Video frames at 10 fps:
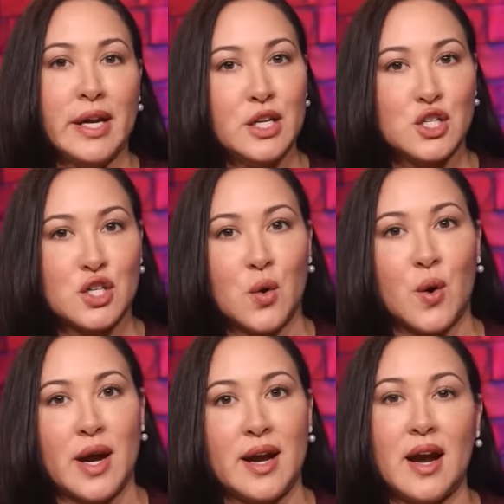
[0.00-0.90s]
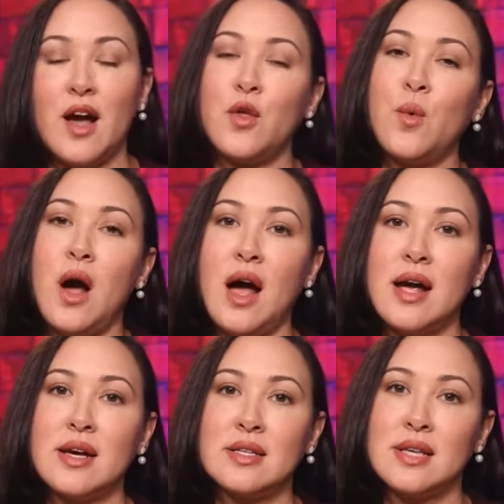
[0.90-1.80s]
Enjoy.
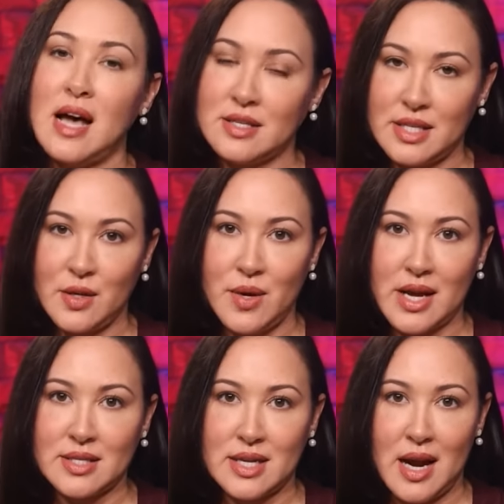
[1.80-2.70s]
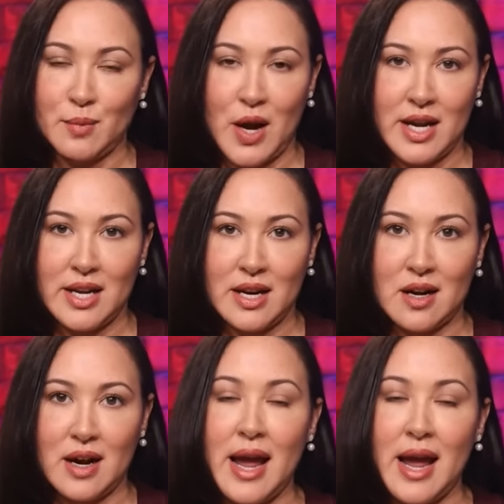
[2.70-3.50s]
Otherwise, I'll see you next time right here.